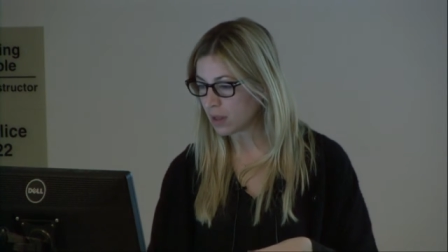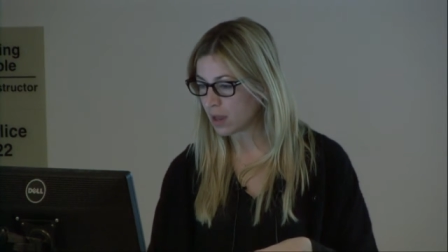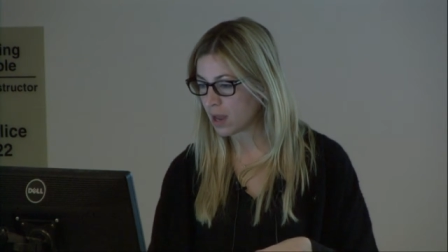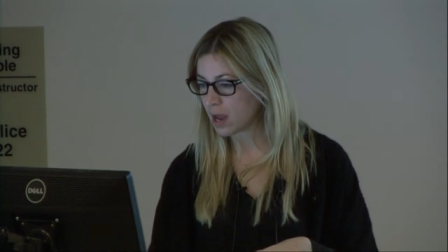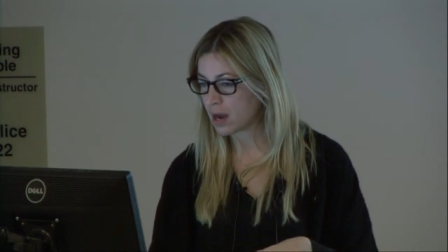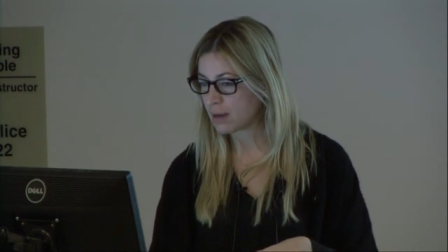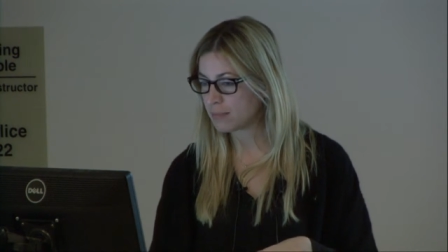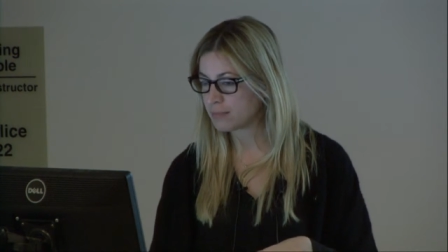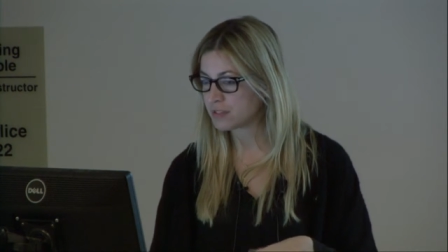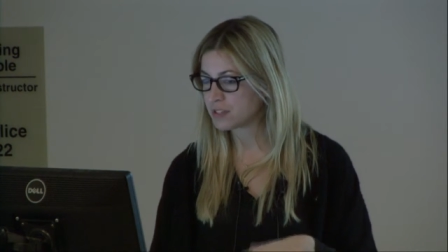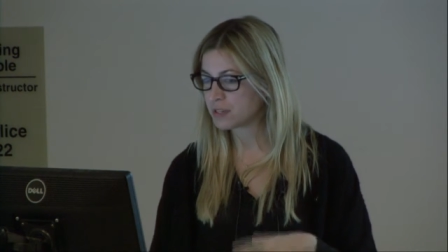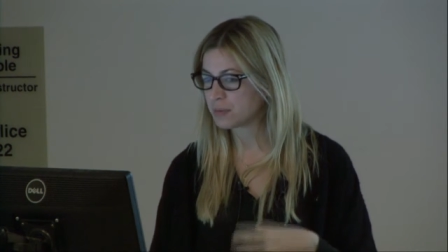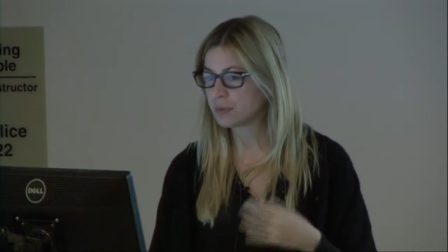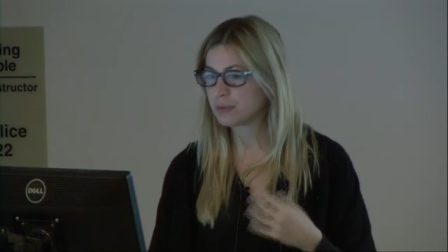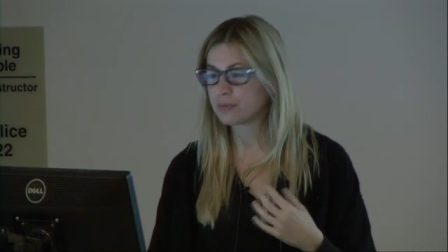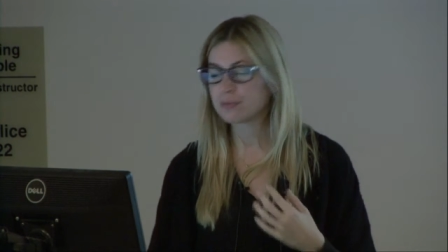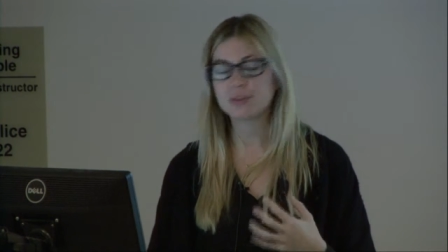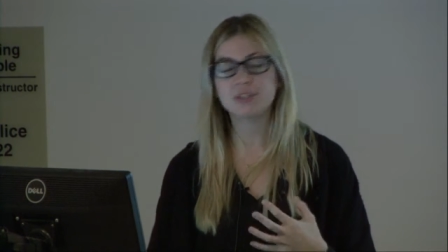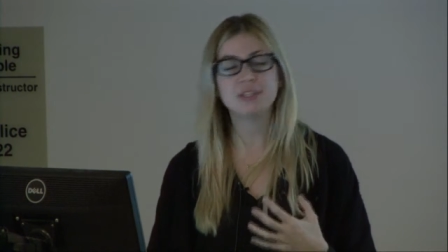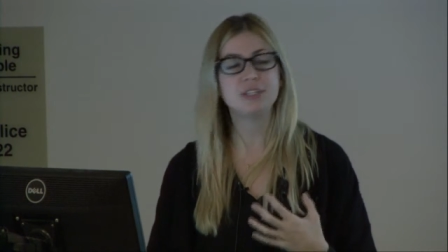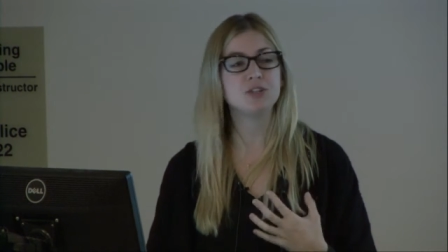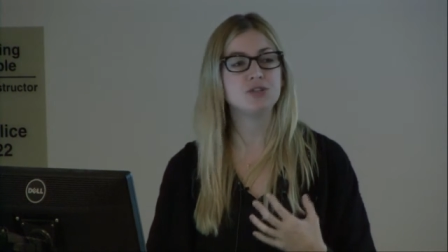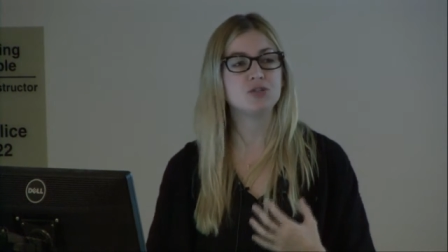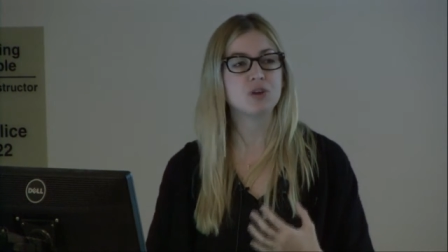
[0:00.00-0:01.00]
Um, so we
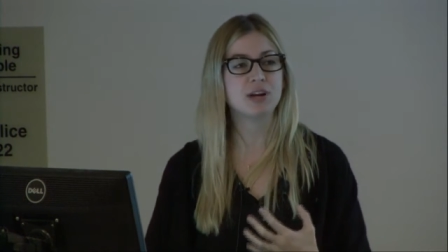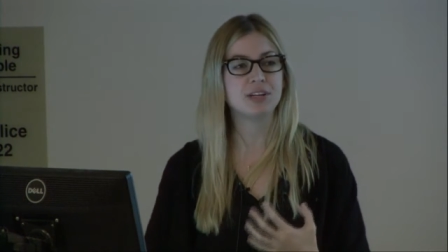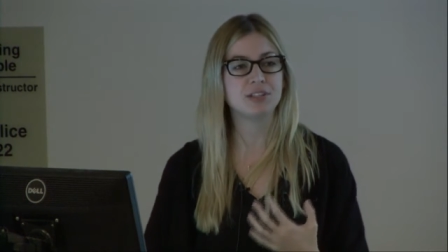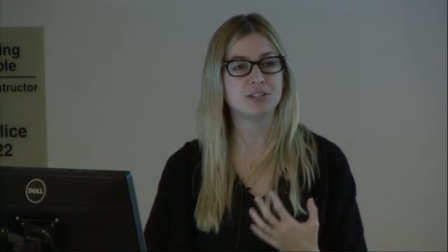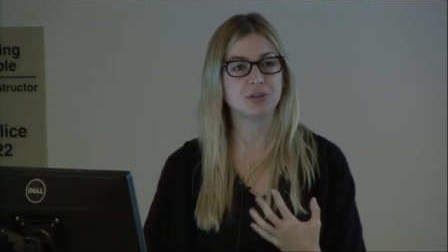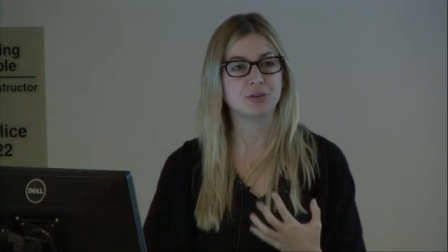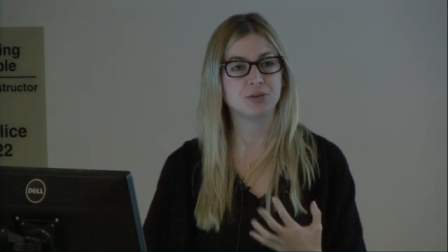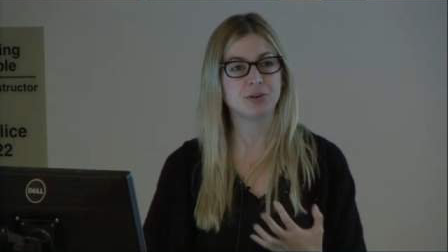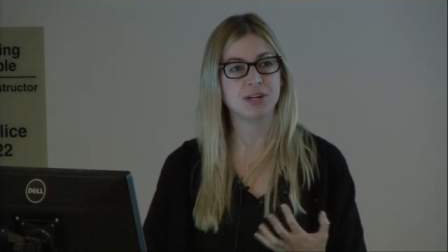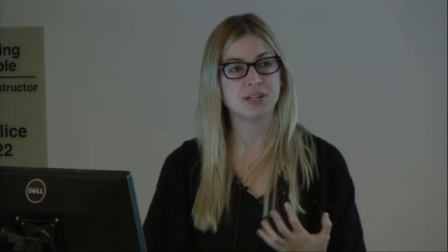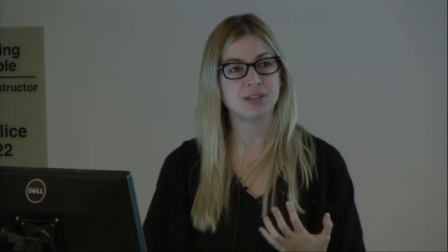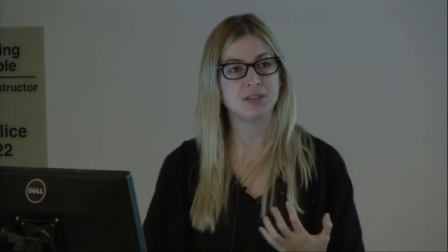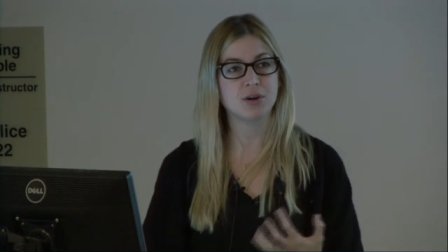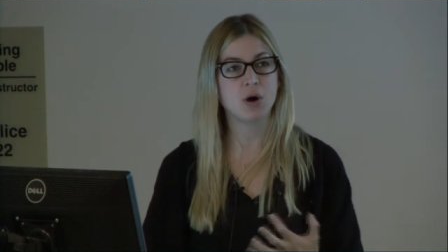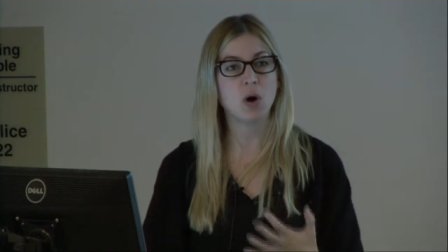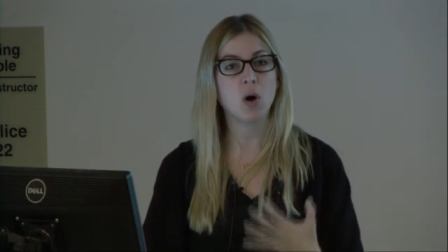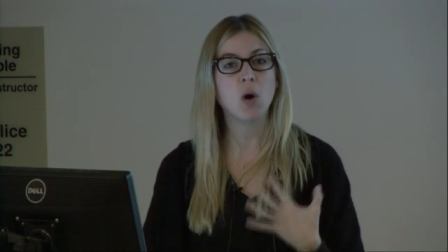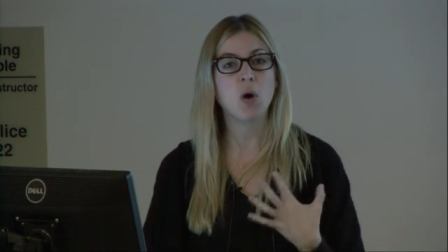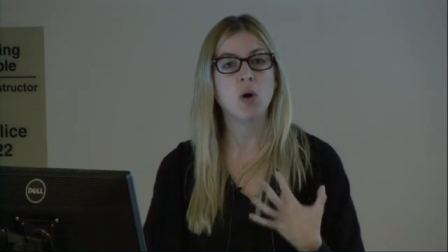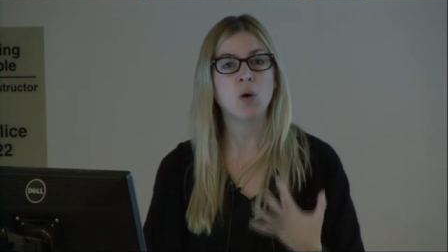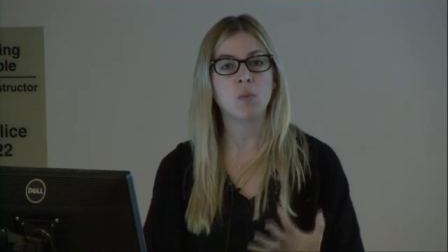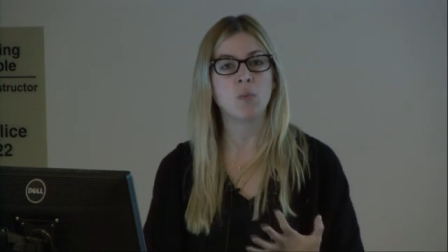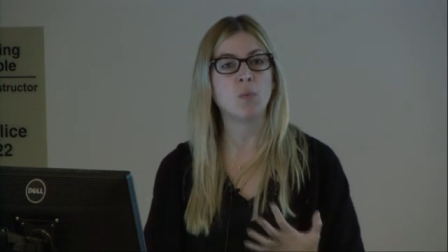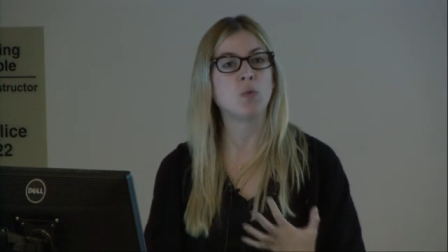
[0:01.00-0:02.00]
really tried to create the
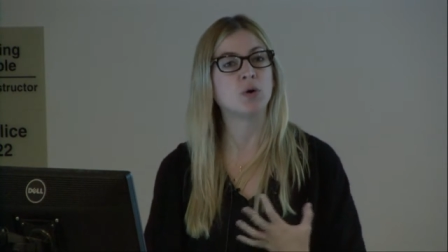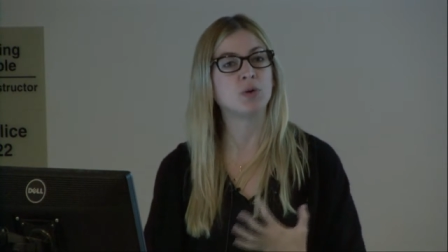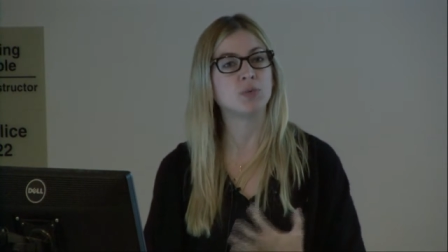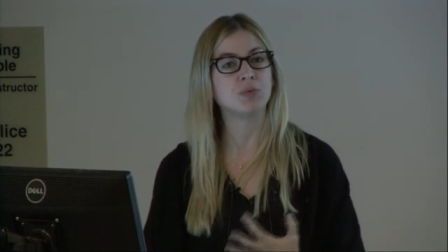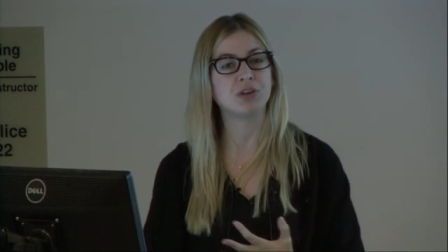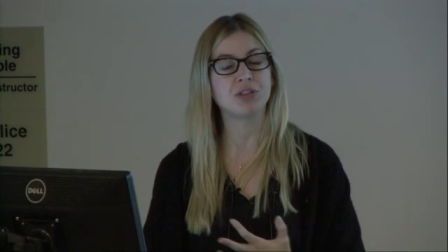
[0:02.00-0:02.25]
home where